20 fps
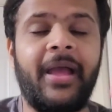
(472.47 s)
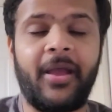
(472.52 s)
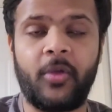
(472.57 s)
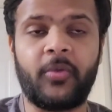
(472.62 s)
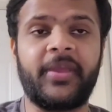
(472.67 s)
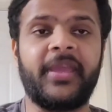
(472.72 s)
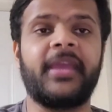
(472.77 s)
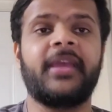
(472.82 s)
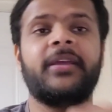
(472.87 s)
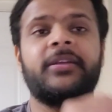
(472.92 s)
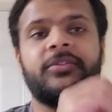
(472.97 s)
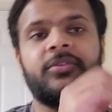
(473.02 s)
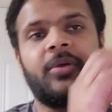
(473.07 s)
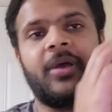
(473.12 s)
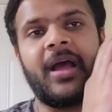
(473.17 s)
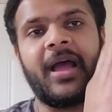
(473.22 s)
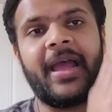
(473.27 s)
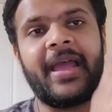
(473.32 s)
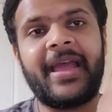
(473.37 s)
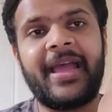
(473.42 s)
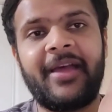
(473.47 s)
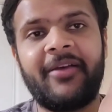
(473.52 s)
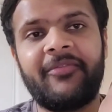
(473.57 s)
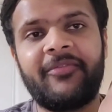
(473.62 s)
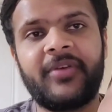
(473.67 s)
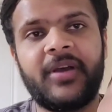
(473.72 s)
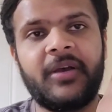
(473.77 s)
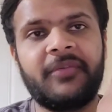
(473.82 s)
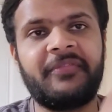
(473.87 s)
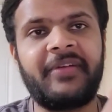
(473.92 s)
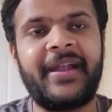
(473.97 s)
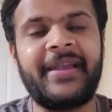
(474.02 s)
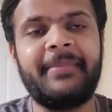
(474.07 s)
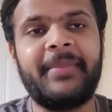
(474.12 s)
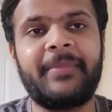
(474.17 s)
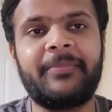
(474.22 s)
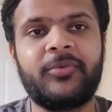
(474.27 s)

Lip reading: okay, so I have filed my